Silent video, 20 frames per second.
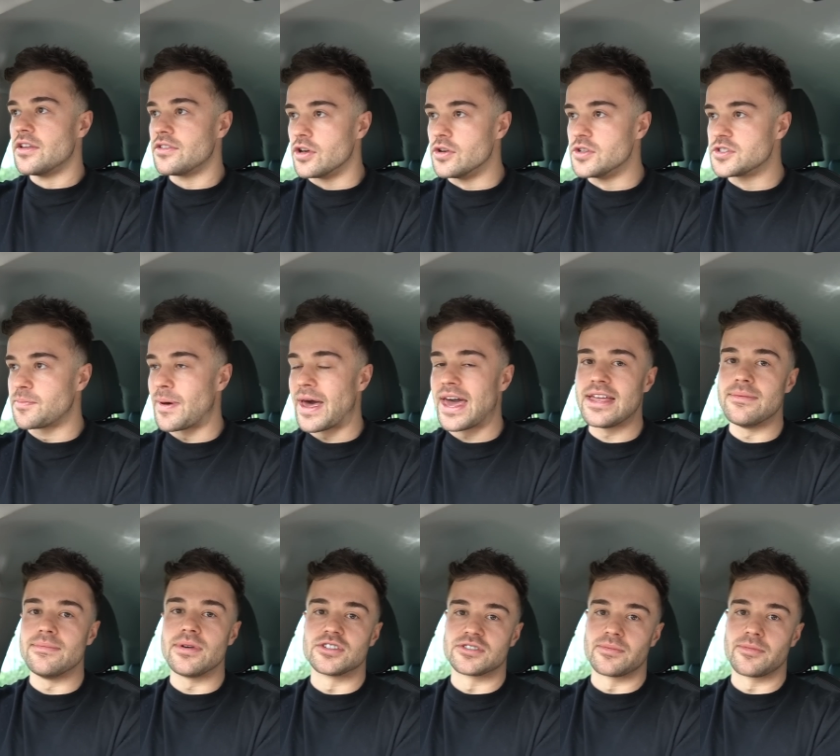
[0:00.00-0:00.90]
to
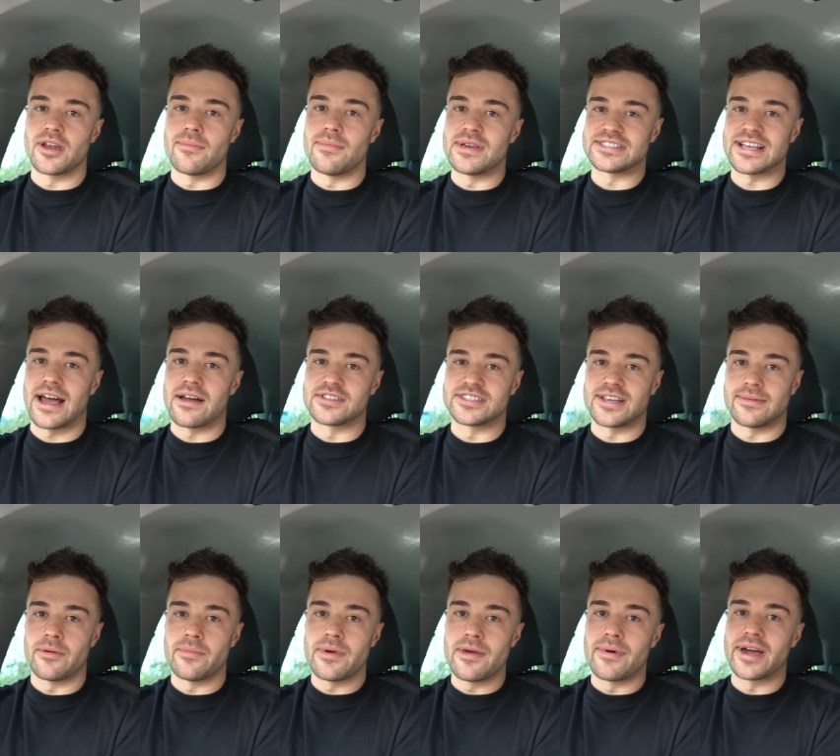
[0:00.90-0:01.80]
Spain because I'm going to miss out on
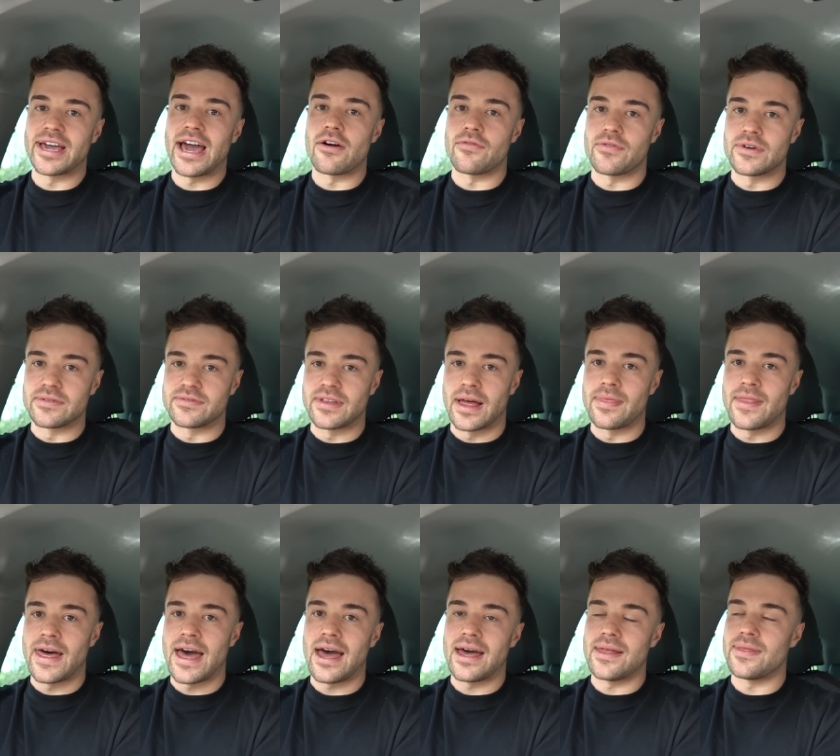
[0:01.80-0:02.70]
summer. Me and my girlfriend have done
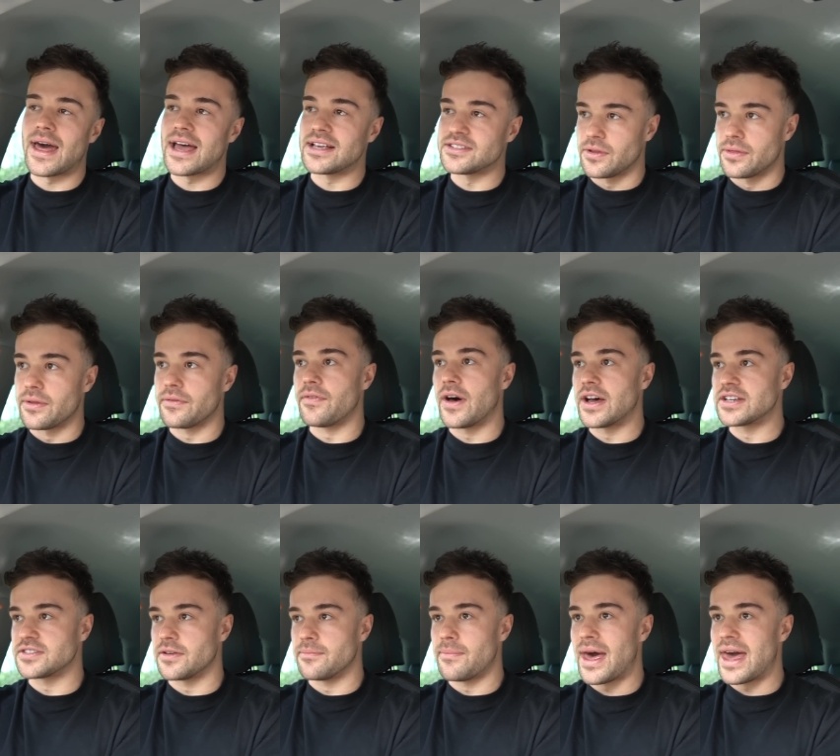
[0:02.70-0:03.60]
that and that is on the
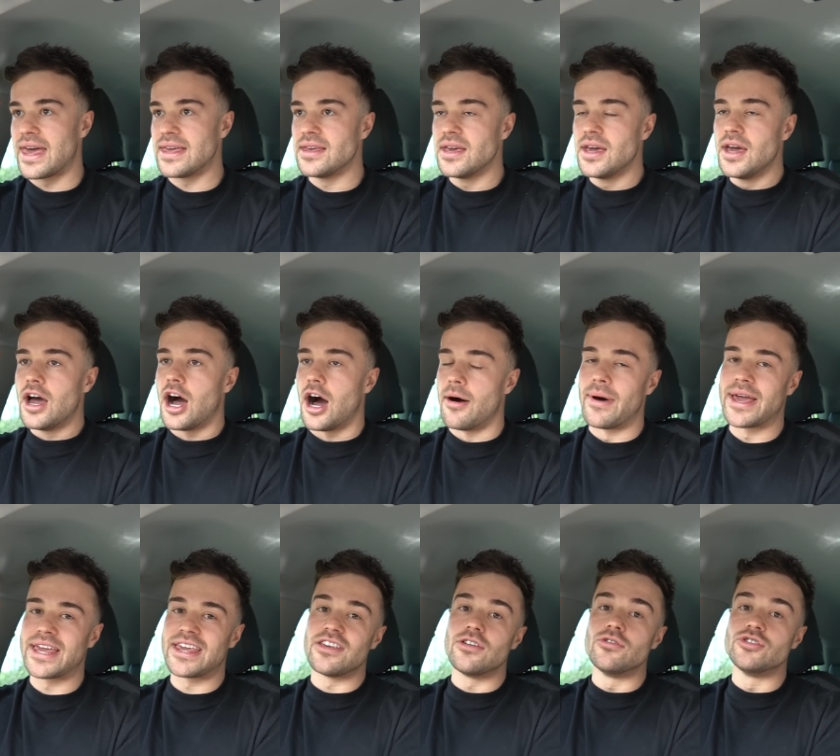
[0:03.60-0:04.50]
1st of May. I'll
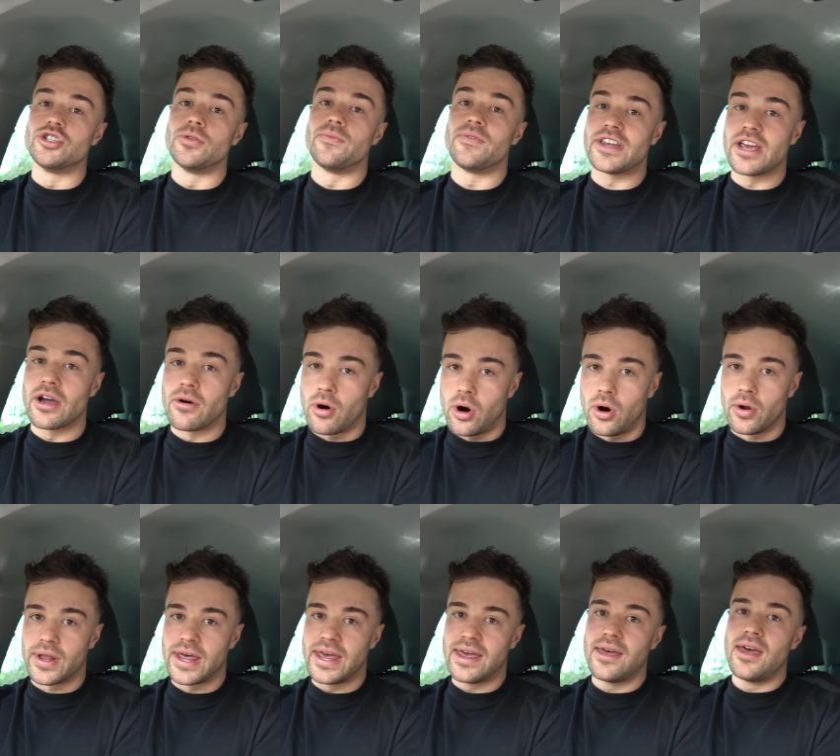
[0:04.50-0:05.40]
make a YouTube video
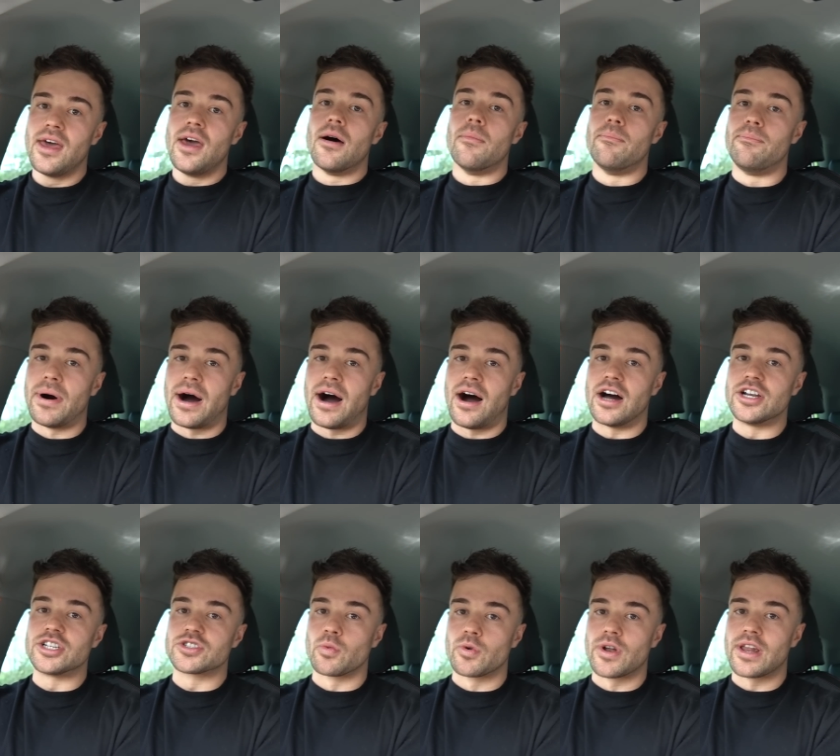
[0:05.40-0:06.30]
on it, but
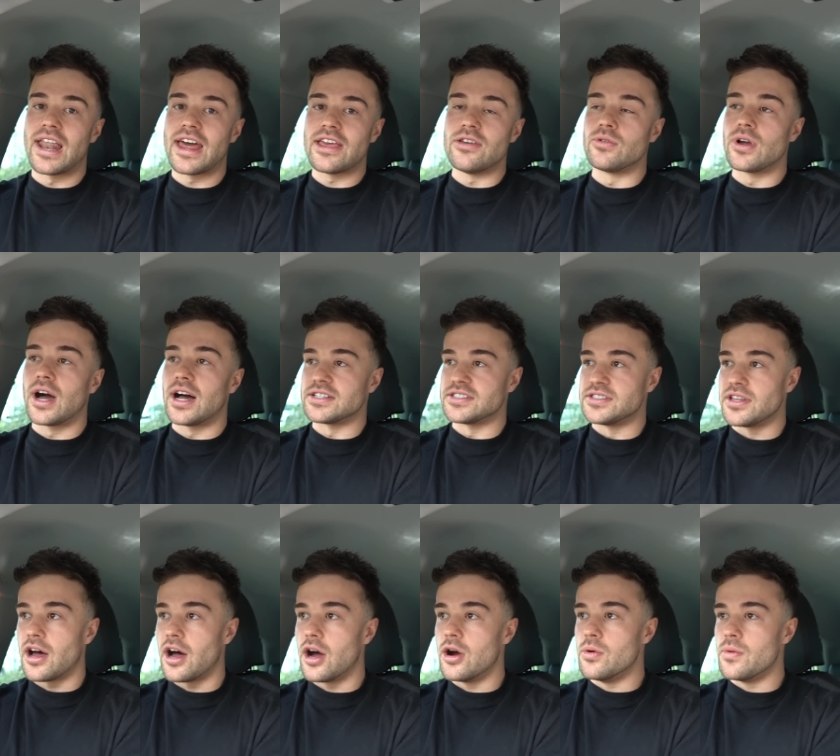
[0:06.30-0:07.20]
I just want to let you guys
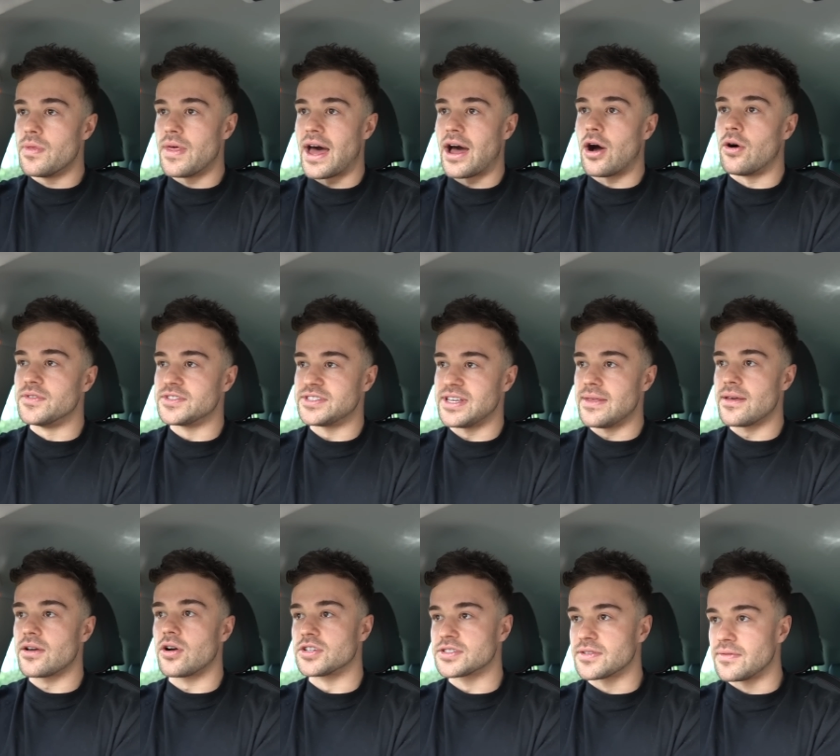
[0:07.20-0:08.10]
know that obviously
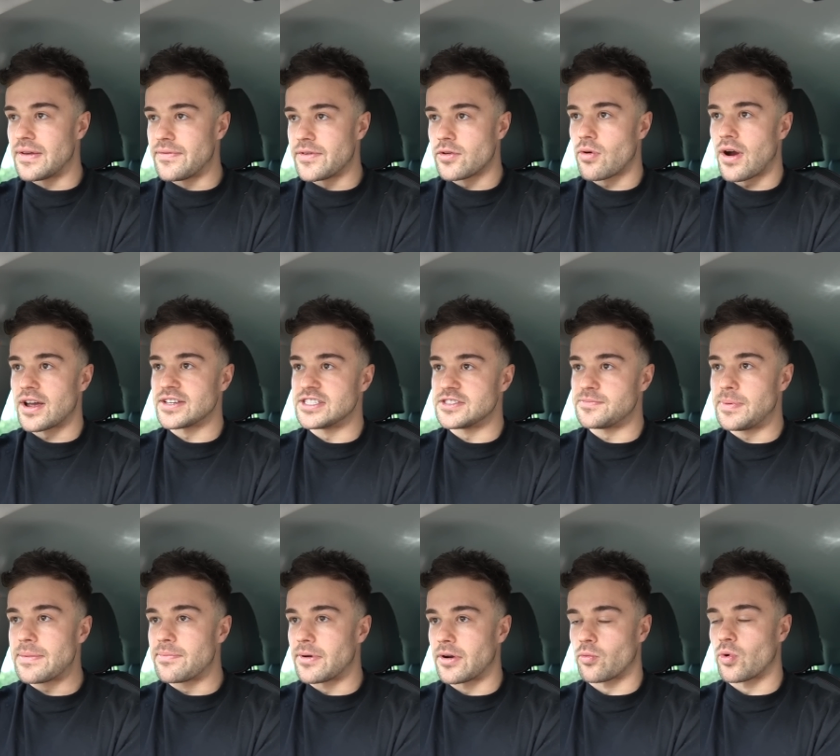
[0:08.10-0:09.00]
the cost of living crisis,
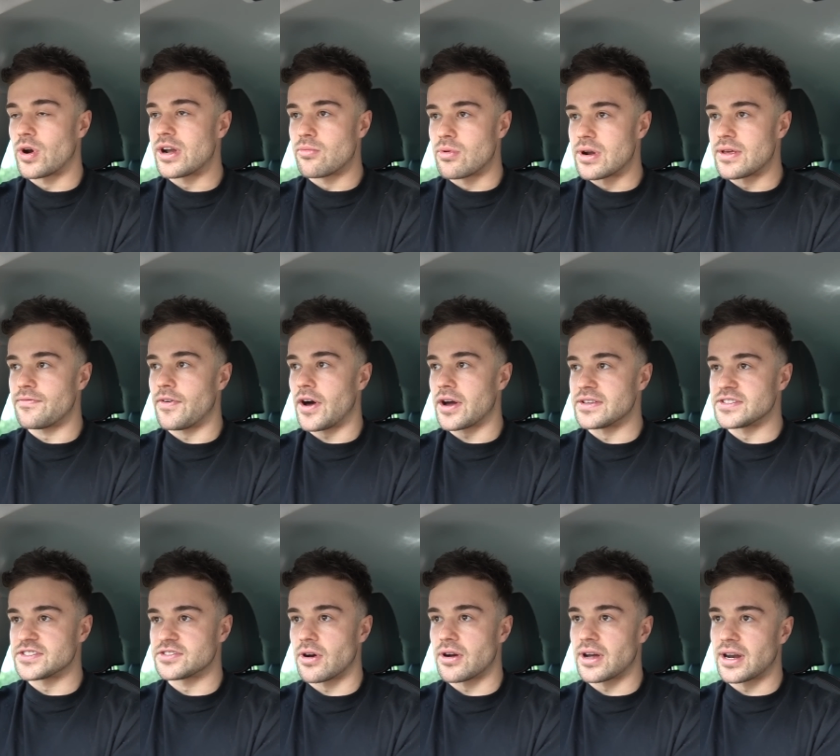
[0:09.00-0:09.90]
people are really, really
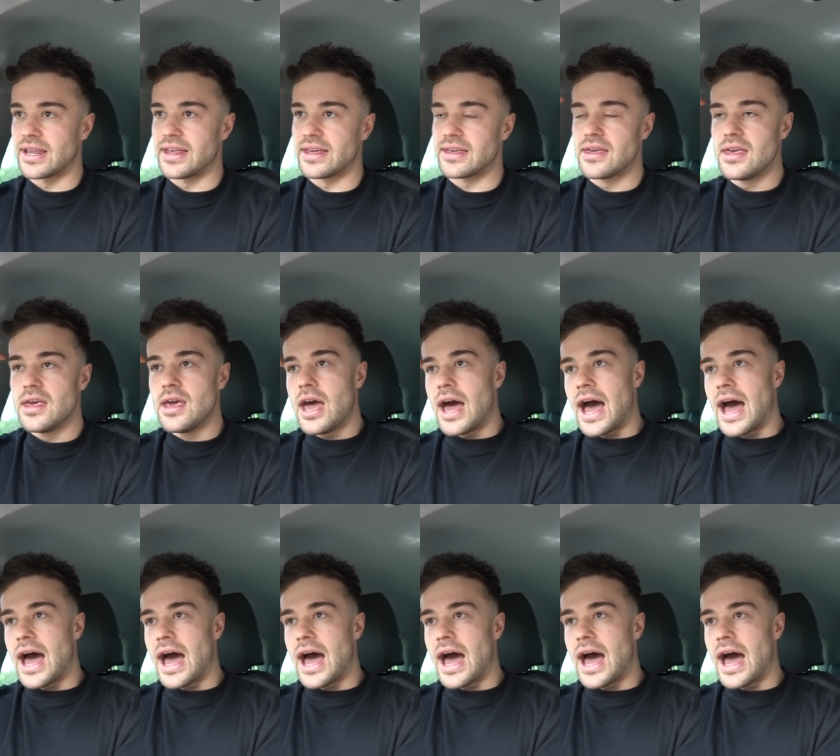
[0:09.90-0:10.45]
fucking struggling.